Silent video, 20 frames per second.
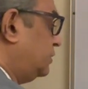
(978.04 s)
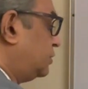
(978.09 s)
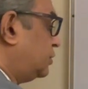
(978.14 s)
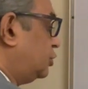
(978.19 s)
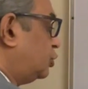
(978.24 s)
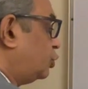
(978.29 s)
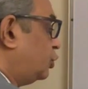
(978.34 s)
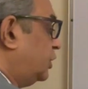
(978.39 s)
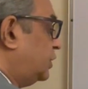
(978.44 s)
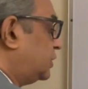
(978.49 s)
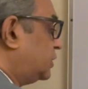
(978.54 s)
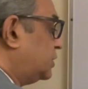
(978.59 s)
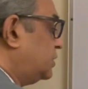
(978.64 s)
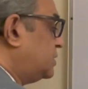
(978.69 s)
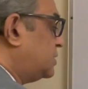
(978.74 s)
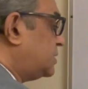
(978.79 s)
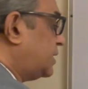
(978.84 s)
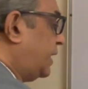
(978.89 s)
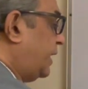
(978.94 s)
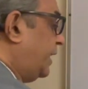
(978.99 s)

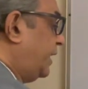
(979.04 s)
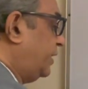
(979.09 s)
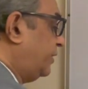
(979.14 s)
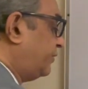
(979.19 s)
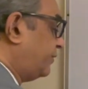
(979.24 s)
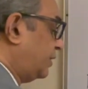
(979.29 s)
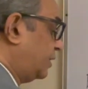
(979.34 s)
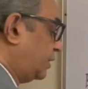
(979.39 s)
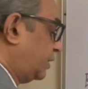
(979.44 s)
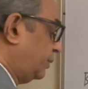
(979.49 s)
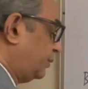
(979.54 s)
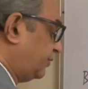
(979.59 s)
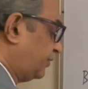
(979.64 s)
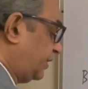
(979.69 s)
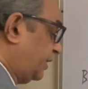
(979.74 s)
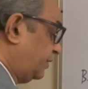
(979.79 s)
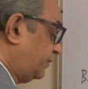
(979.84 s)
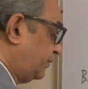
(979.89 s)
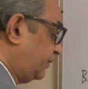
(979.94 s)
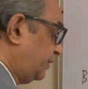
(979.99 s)
situations and
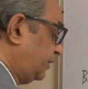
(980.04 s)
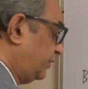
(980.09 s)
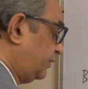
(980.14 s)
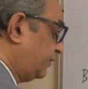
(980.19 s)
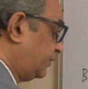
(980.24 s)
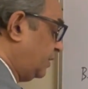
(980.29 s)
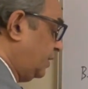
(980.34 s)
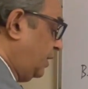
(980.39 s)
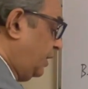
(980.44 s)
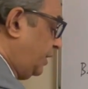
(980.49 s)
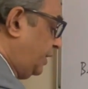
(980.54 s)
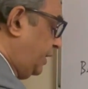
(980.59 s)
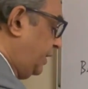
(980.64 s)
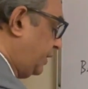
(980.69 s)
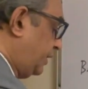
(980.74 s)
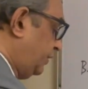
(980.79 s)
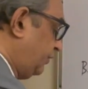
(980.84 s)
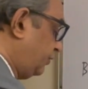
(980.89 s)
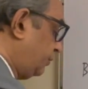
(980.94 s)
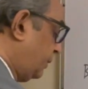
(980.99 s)
circumstances,
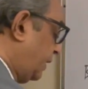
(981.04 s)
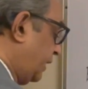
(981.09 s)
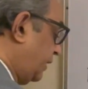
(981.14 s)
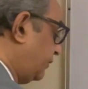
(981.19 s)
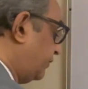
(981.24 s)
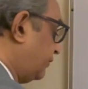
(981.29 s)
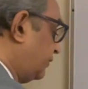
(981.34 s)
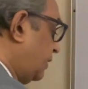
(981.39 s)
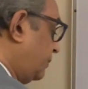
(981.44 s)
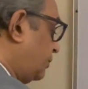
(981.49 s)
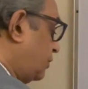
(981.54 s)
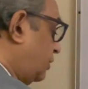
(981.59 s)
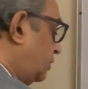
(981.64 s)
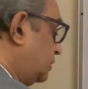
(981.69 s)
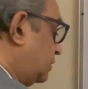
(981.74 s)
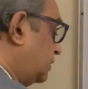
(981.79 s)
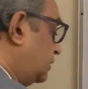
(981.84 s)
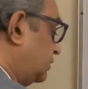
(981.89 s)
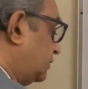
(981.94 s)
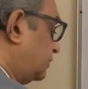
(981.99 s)
it is my
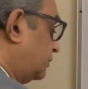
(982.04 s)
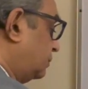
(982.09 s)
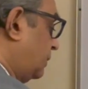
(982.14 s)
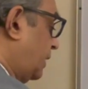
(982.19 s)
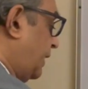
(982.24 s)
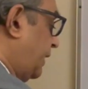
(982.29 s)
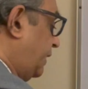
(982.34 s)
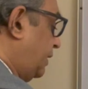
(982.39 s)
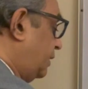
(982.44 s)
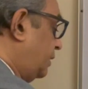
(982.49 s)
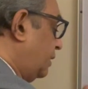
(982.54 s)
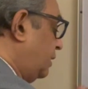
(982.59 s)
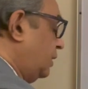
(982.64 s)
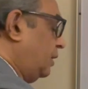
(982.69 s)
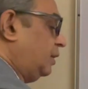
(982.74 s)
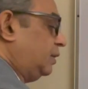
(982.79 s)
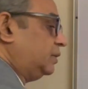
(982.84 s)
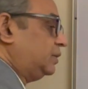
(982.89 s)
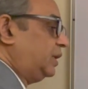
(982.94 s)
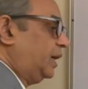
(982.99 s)
subconscious mind
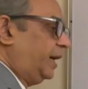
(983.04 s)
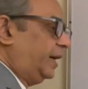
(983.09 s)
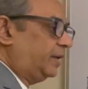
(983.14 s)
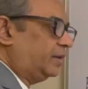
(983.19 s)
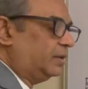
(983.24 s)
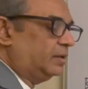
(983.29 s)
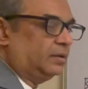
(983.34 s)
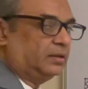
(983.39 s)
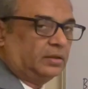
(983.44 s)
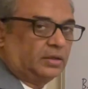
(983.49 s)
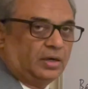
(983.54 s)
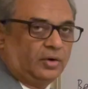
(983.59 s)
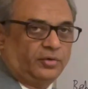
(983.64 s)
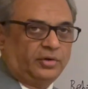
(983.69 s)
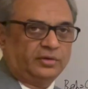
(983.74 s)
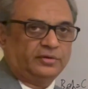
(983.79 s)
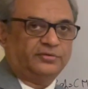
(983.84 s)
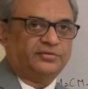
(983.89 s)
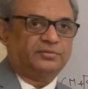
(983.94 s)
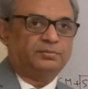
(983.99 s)
that
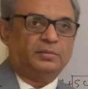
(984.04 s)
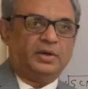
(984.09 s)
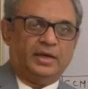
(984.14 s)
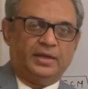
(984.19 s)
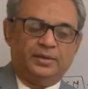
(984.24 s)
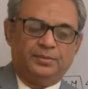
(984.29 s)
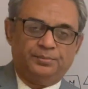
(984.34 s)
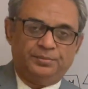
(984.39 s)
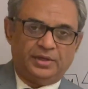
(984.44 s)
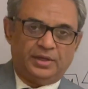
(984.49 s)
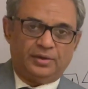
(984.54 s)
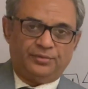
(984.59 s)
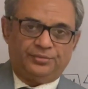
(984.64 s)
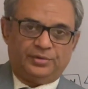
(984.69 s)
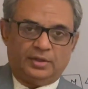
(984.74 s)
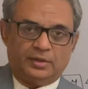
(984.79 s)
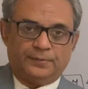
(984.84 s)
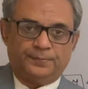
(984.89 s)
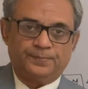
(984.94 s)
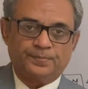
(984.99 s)
governs my
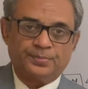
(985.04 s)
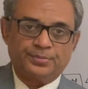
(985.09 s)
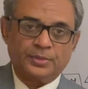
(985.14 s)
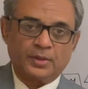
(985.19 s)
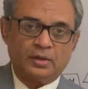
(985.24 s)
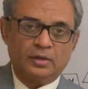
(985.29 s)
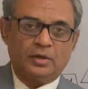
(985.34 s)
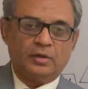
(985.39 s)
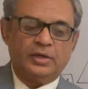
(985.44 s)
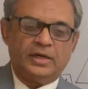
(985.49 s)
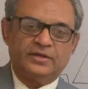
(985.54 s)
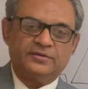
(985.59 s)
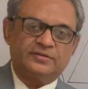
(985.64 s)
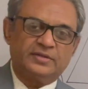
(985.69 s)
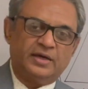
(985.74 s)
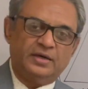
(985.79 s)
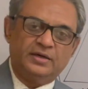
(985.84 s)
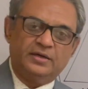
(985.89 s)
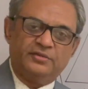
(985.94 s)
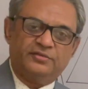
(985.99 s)
behavior. Now let's
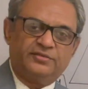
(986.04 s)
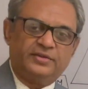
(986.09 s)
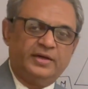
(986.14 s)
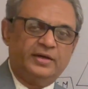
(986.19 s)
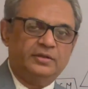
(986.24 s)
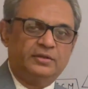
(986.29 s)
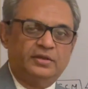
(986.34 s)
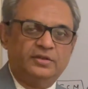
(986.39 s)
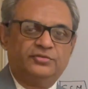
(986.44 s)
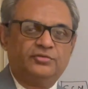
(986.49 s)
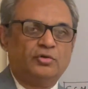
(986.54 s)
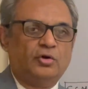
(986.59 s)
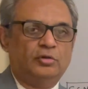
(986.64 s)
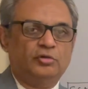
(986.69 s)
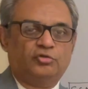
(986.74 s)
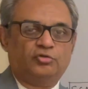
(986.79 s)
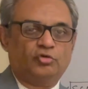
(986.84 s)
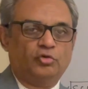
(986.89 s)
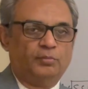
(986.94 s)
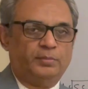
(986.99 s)
understand this
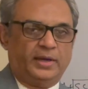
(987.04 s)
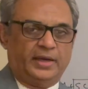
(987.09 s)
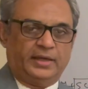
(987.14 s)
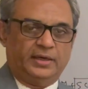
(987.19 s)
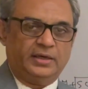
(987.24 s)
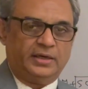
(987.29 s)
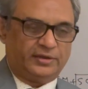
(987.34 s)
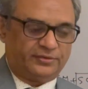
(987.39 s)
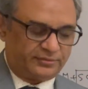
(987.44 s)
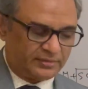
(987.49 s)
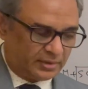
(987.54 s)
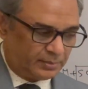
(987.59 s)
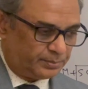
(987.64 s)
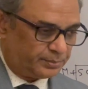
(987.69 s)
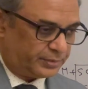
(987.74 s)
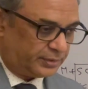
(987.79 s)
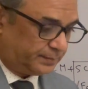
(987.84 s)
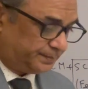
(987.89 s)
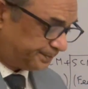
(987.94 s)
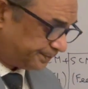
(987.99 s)
also by an
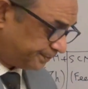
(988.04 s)
example.